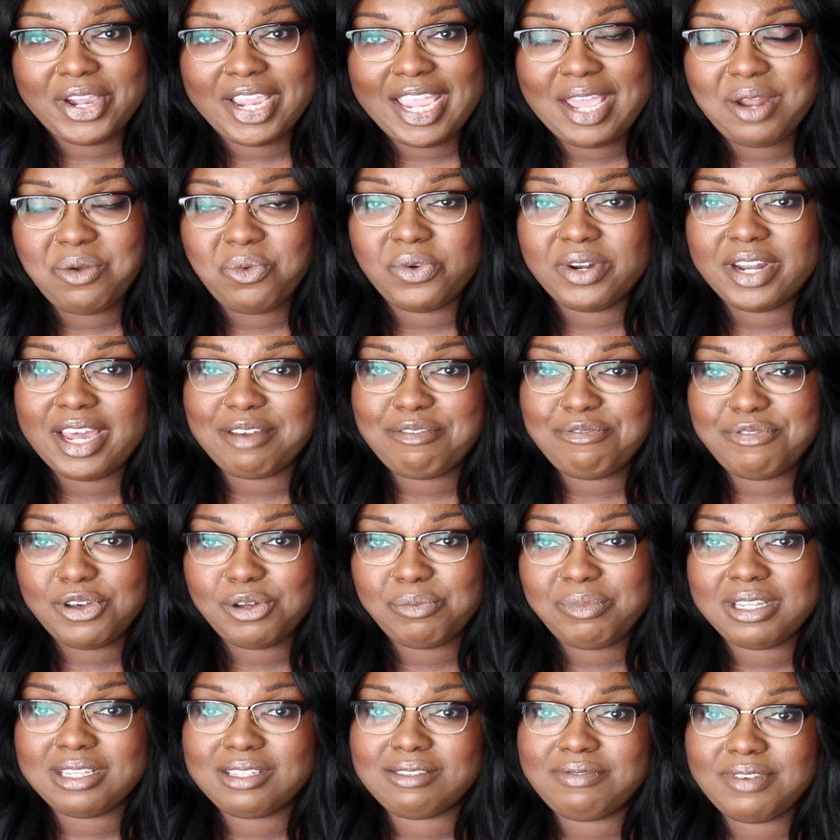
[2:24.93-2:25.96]
And when I
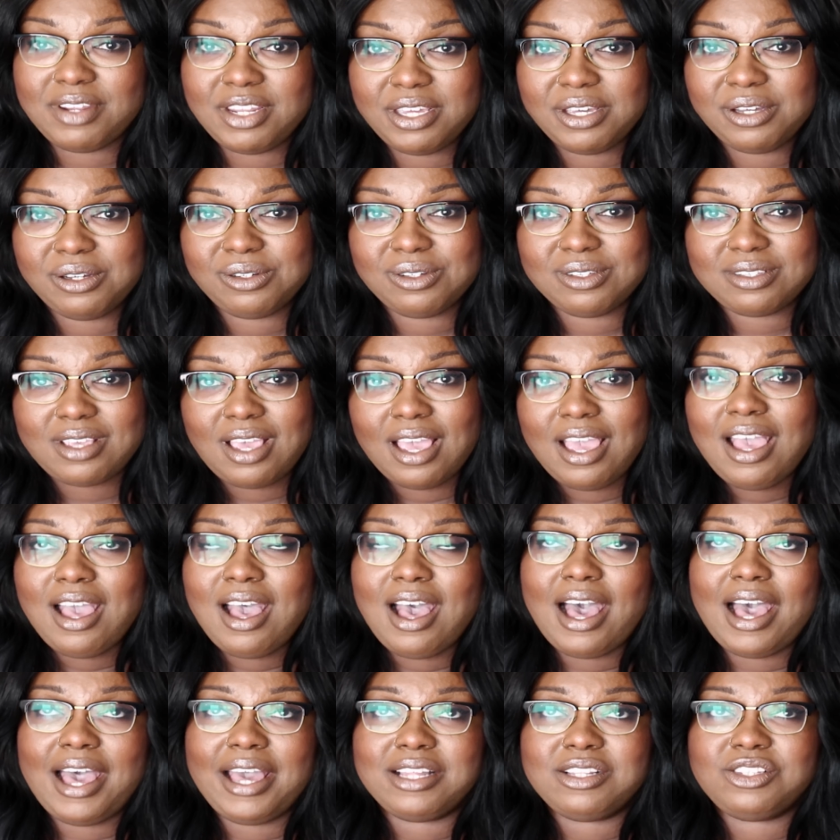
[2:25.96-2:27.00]
film these videos,
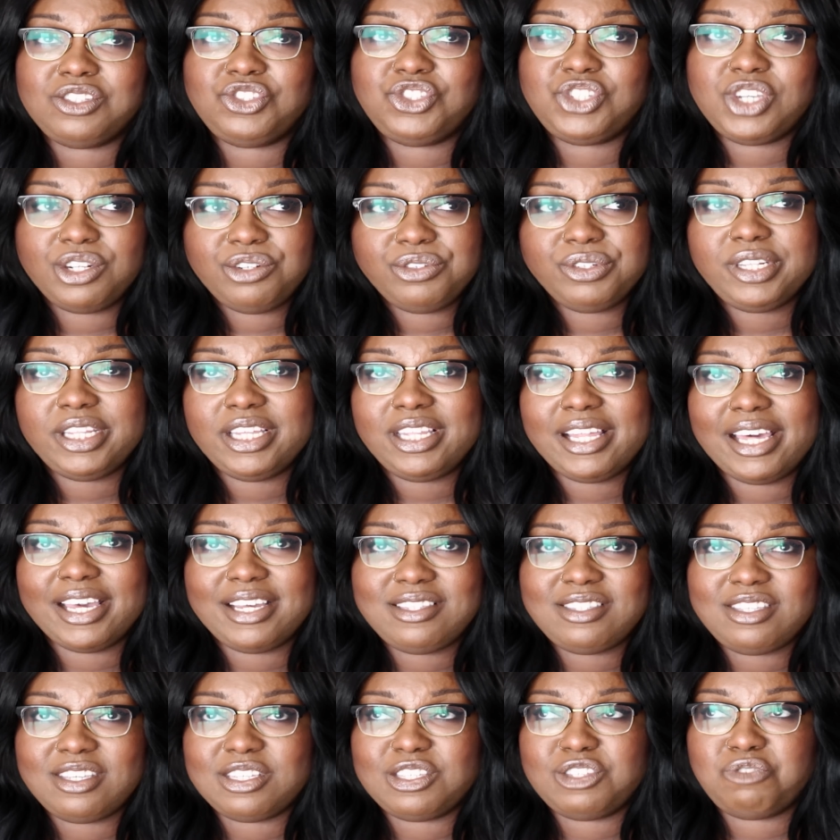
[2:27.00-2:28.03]
I generally
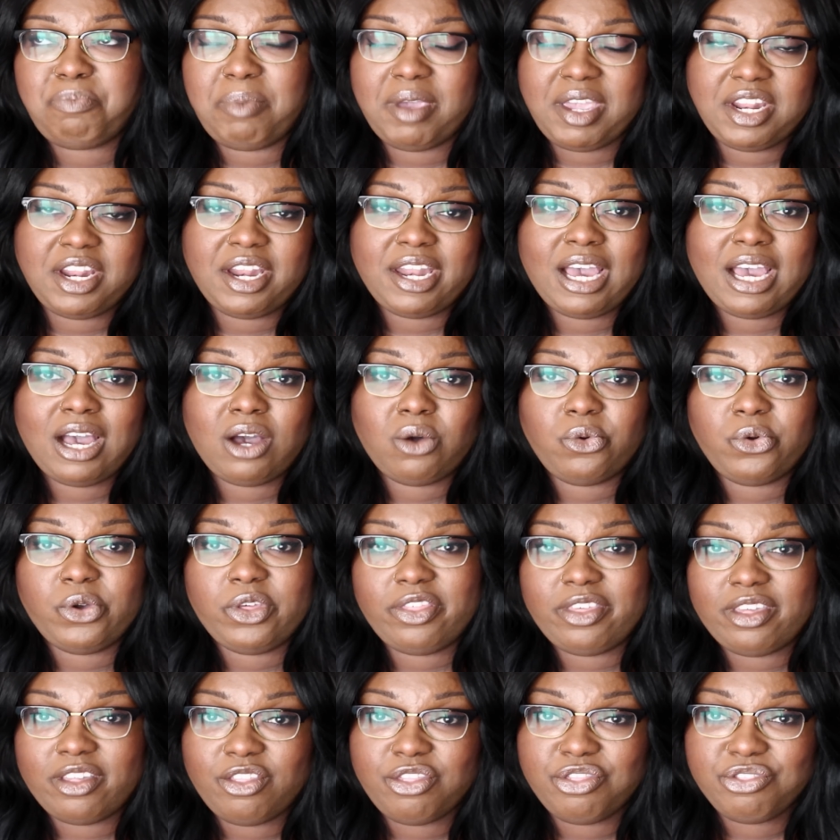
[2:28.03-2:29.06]
like to span it out
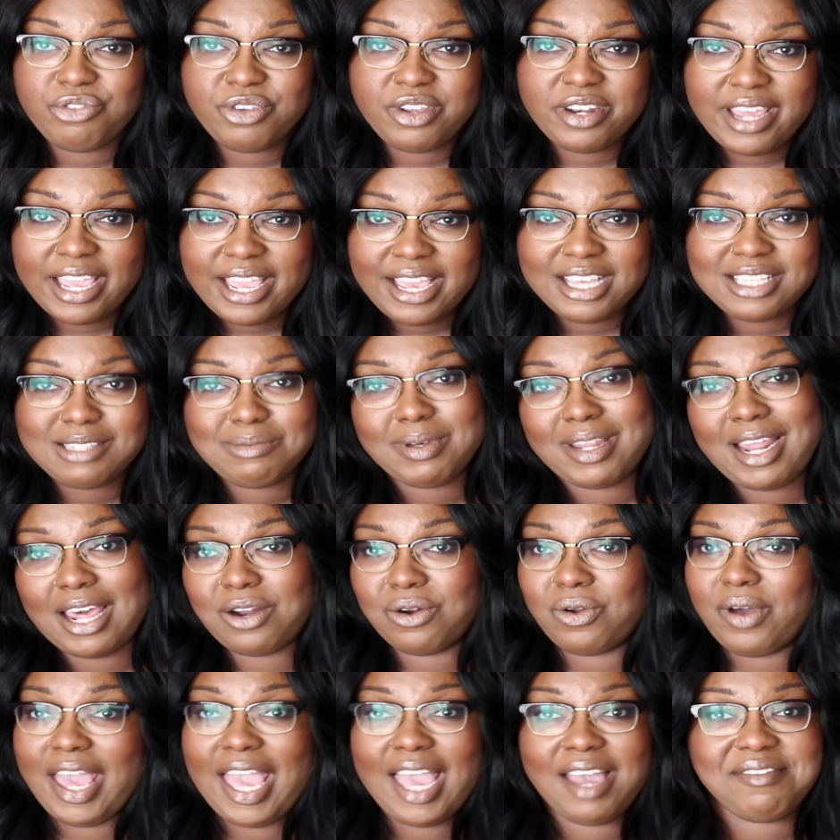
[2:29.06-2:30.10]
within 3 days, but I
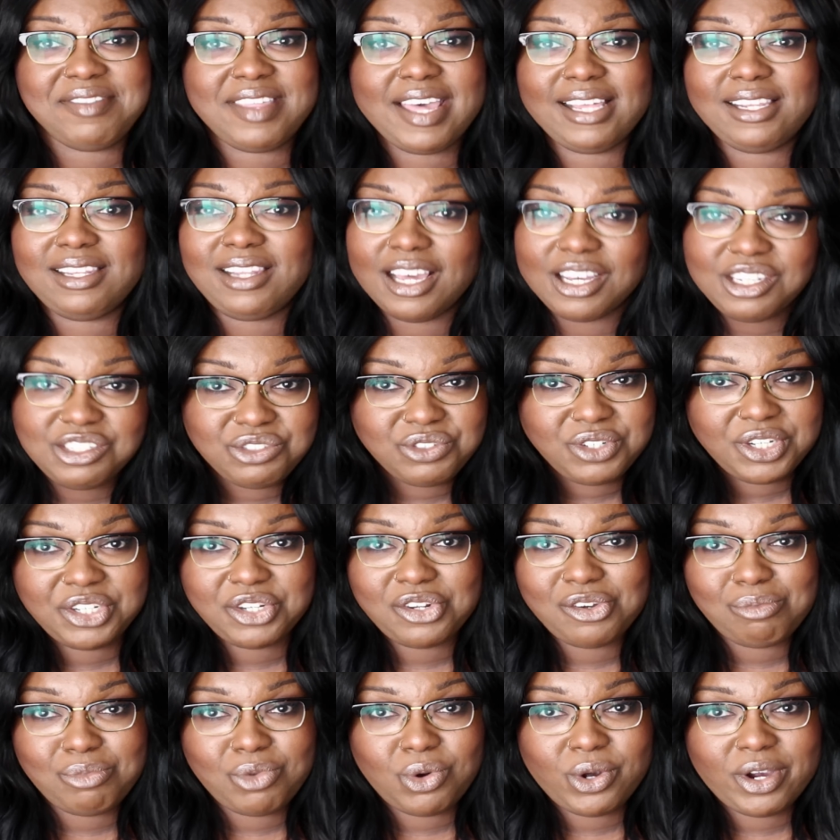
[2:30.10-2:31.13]
don't have that luxury
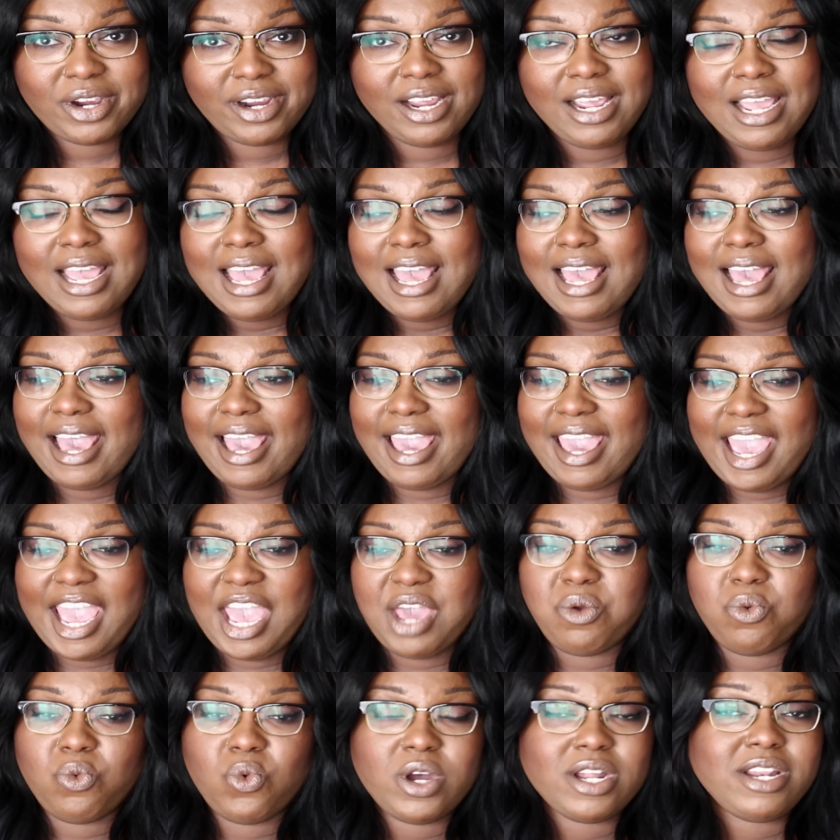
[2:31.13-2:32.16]
no more. I
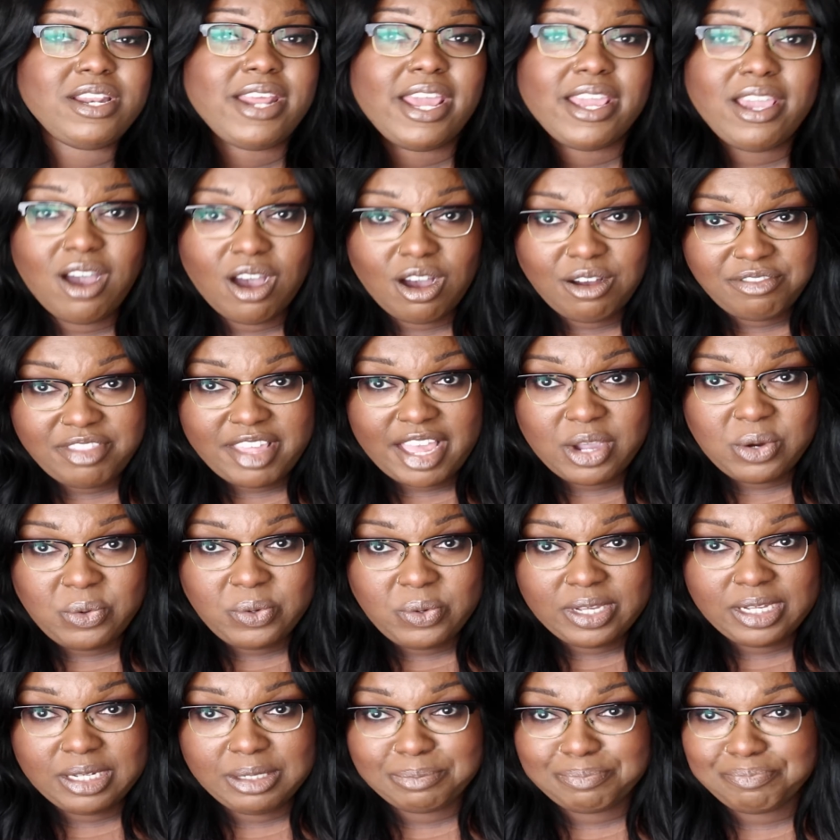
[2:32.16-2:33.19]
had 1 day off that
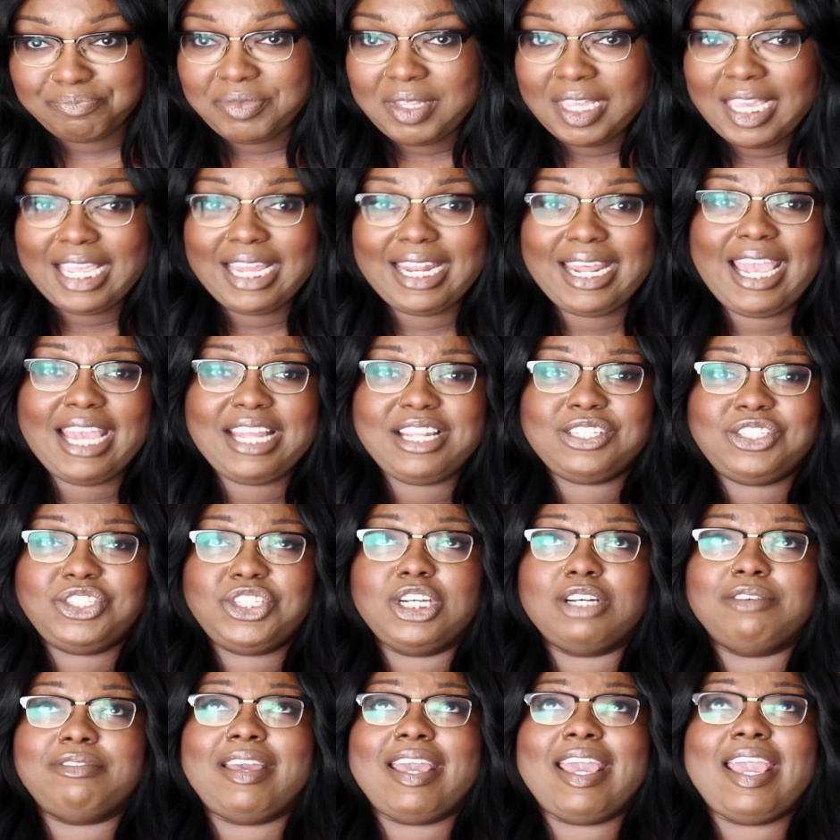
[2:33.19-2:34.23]
week, and I had to
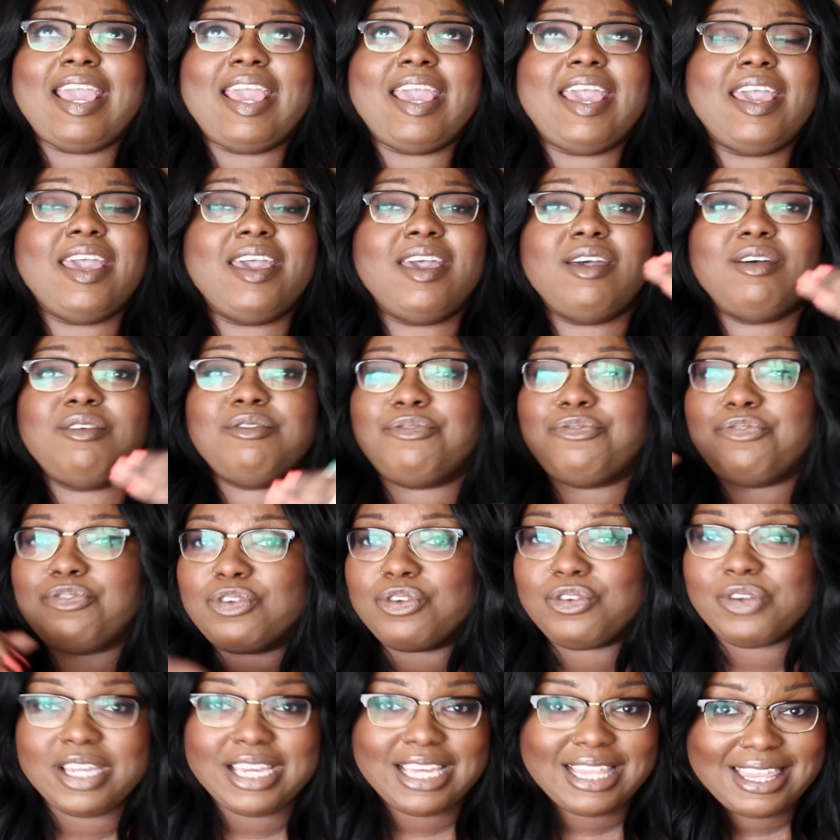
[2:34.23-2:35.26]
shove
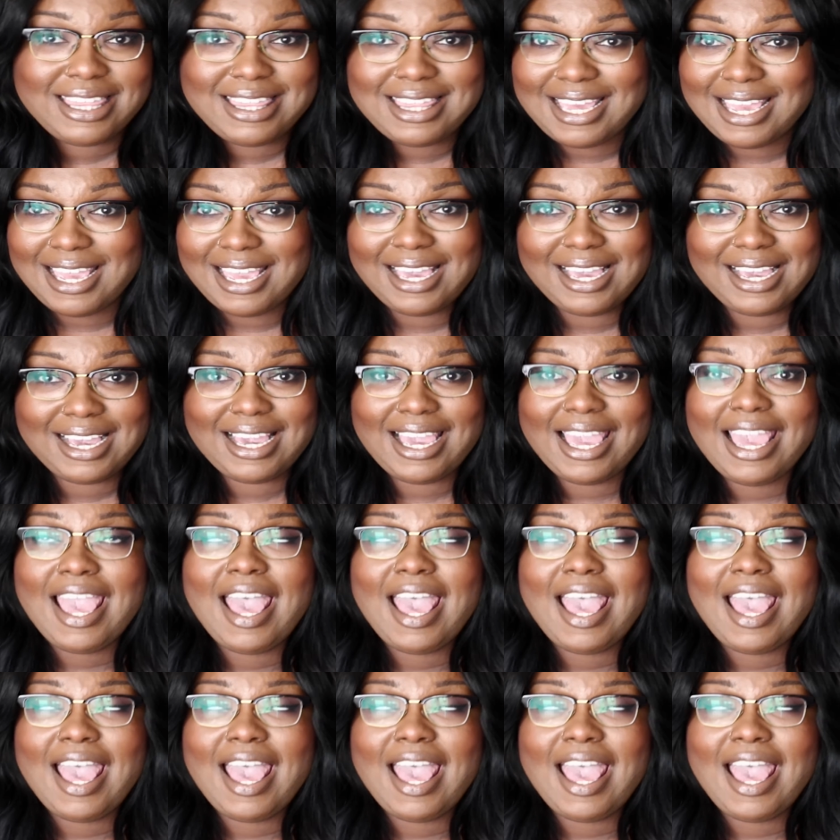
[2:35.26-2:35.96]
everything.